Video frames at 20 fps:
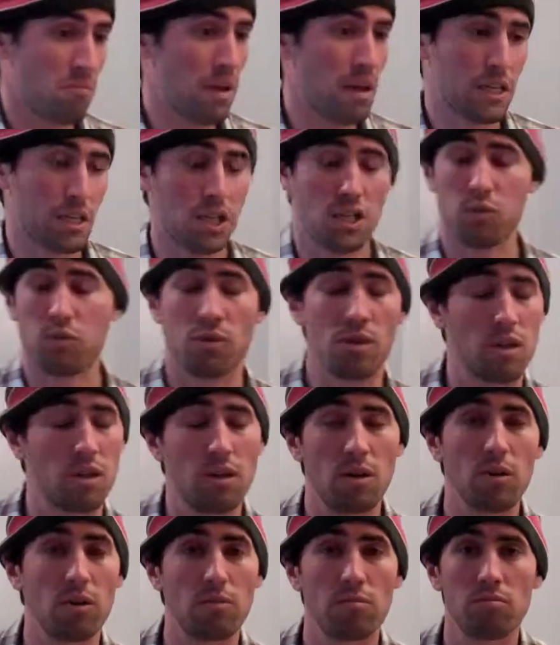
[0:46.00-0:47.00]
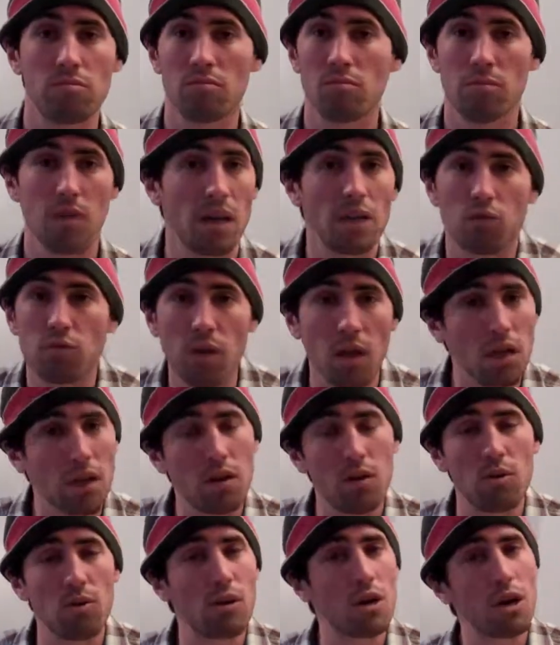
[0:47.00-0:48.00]
it's just really cool. It's really
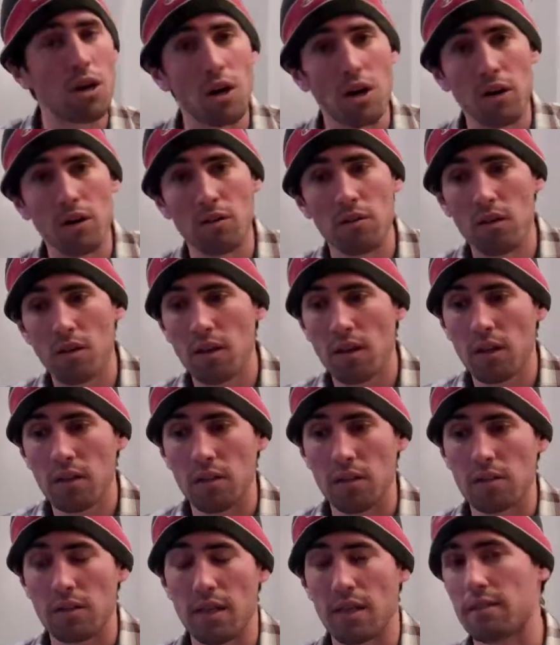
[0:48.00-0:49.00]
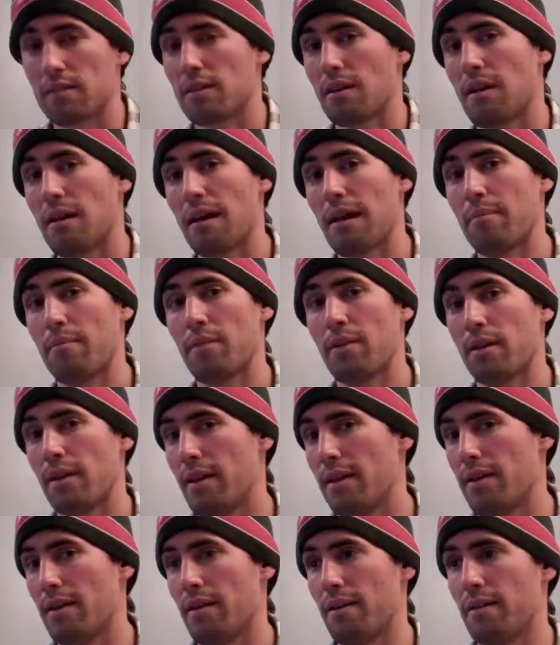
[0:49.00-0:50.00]
cool of her to take time
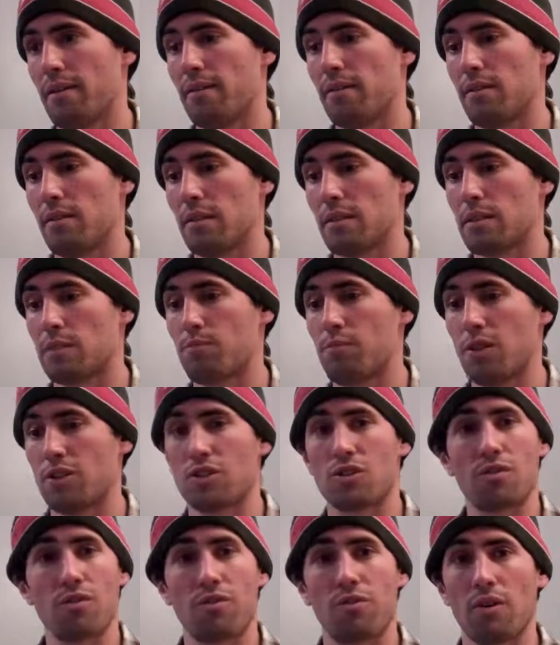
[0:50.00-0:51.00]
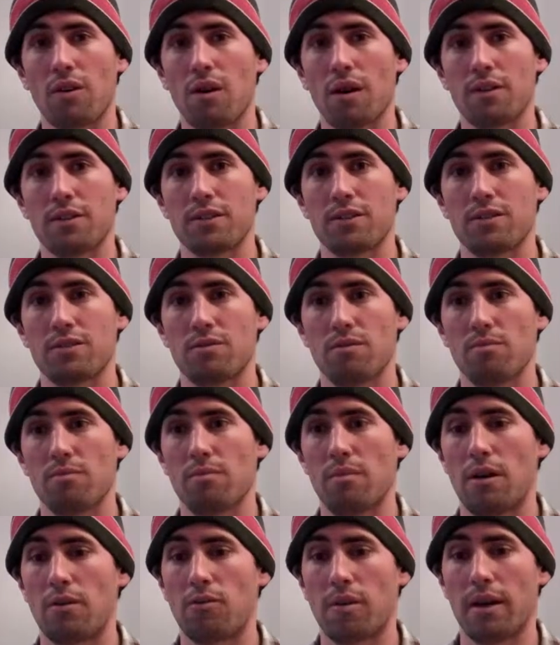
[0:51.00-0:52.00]
and express her thoughts
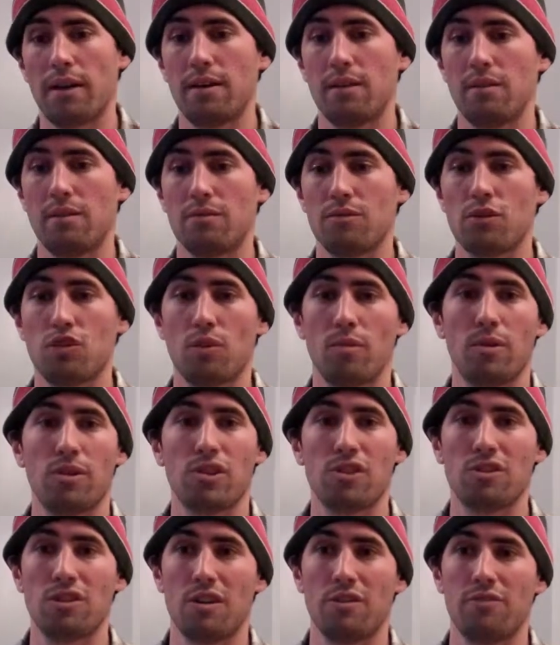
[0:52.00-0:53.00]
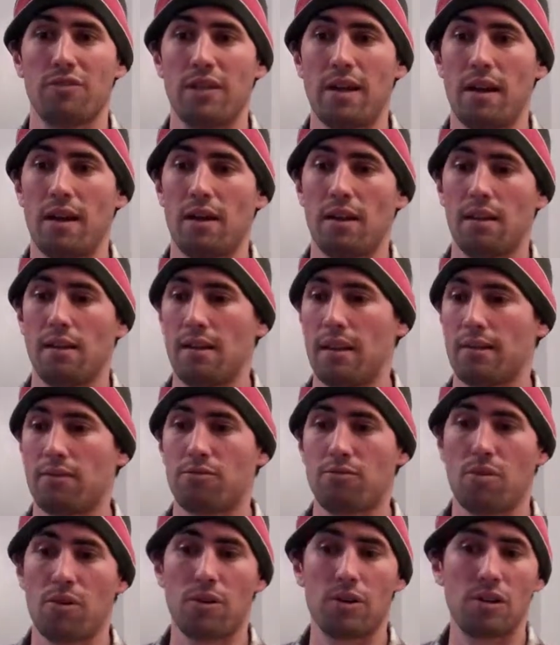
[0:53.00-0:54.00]
by writing so much stuff down and like
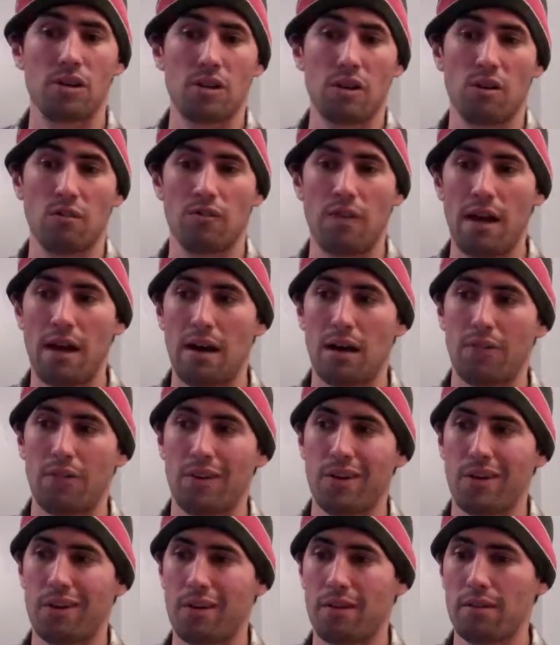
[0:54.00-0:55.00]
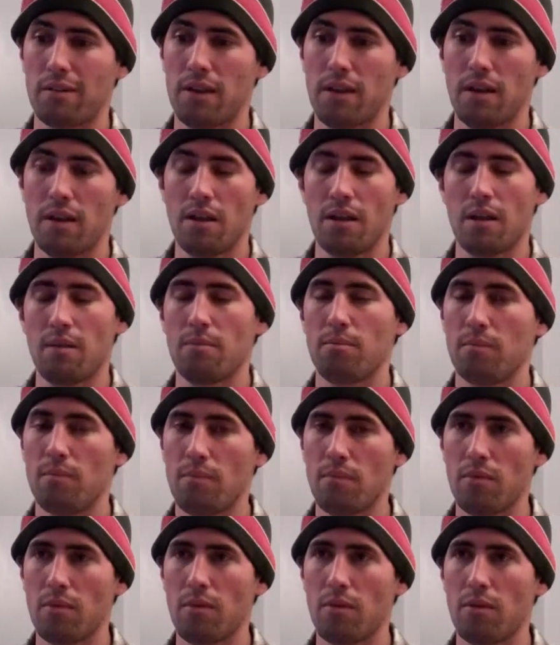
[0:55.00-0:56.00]
throwing herself out there. And
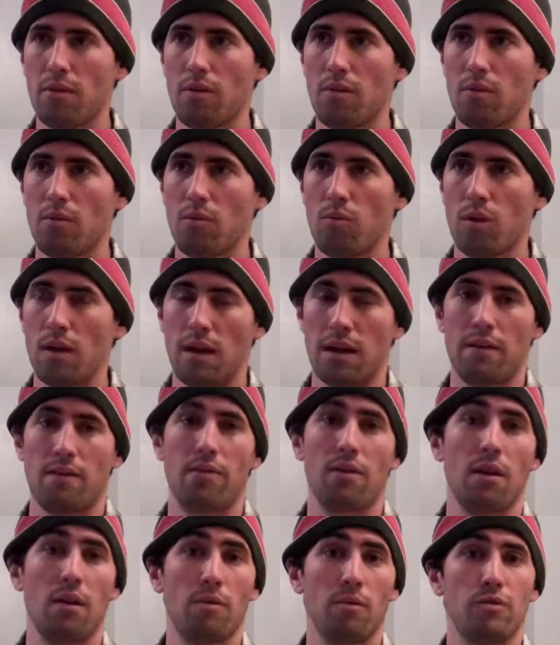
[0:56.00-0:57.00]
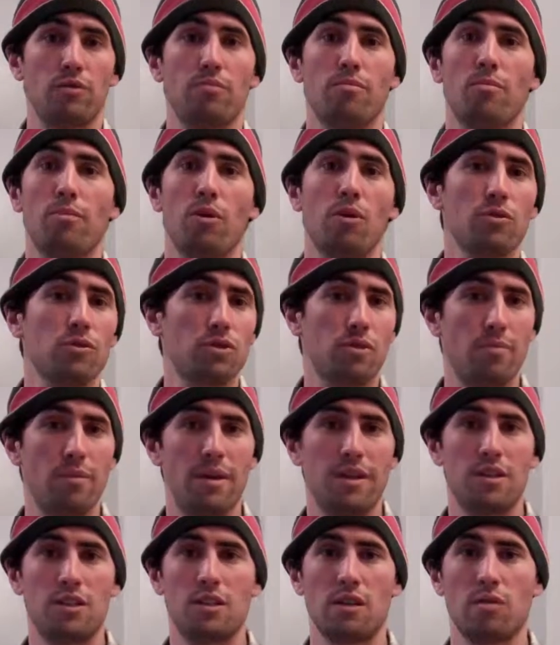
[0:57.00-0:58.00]
what I thought was most
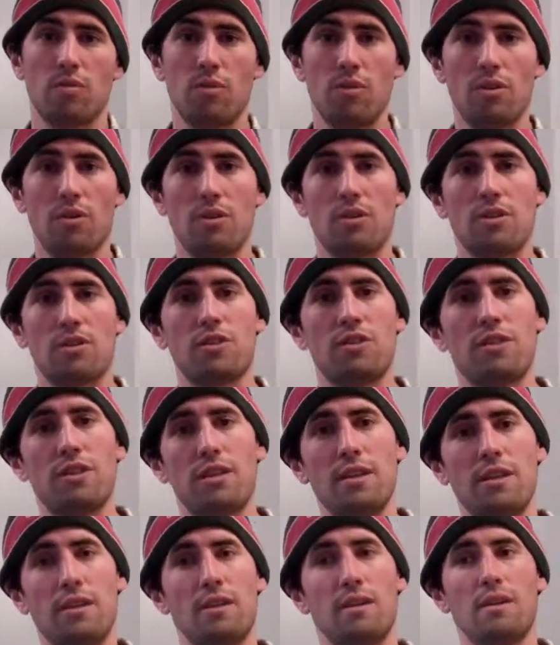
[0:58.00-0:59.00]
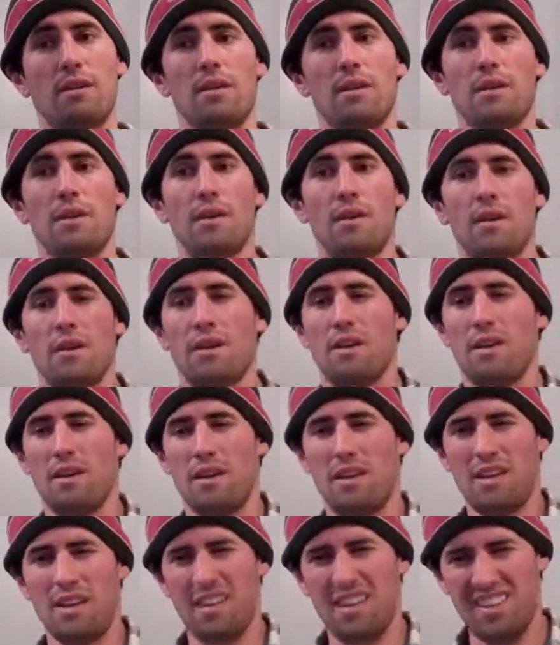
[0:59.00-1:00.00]
amazing was the
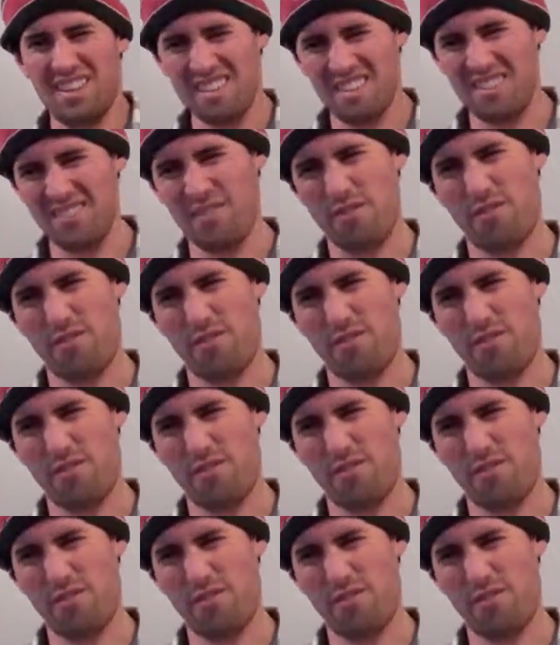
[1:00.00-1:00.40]
the